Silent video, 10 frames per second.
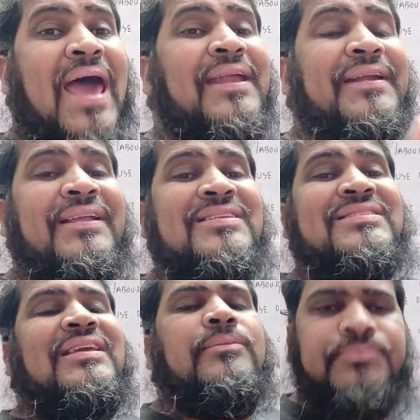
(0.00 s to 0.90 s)
Guarantee
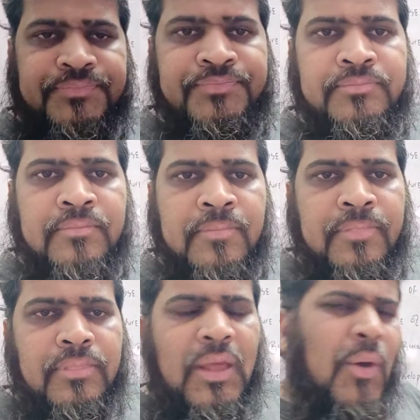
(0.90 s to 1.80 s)
Scheme.
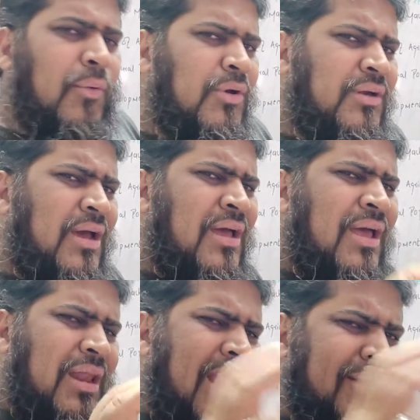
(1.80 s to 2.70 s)
Now I would
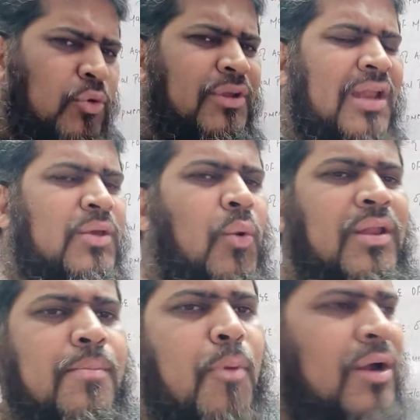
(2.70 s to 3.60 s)
like to tell you
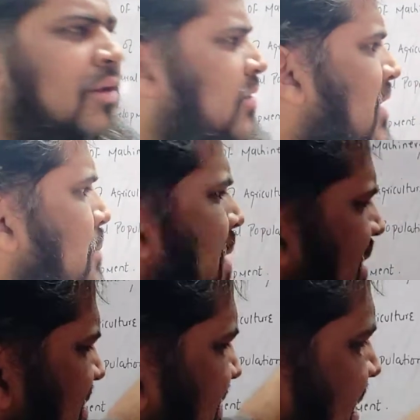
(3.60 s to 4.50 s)
one important thing.
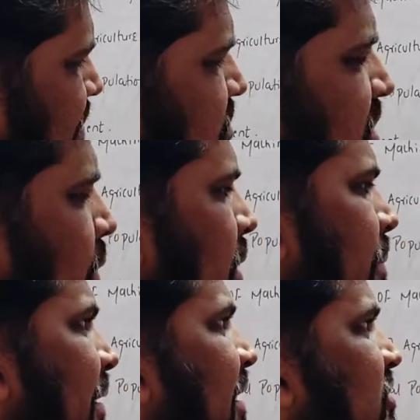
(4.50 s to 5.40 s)
Many schemes
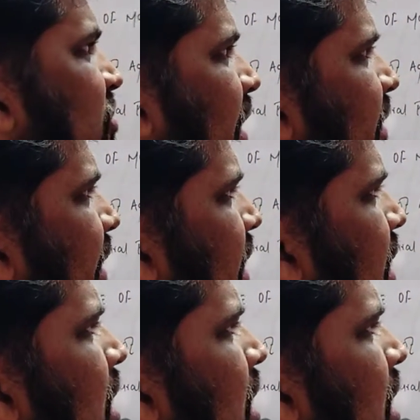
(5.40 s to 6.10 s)
government has started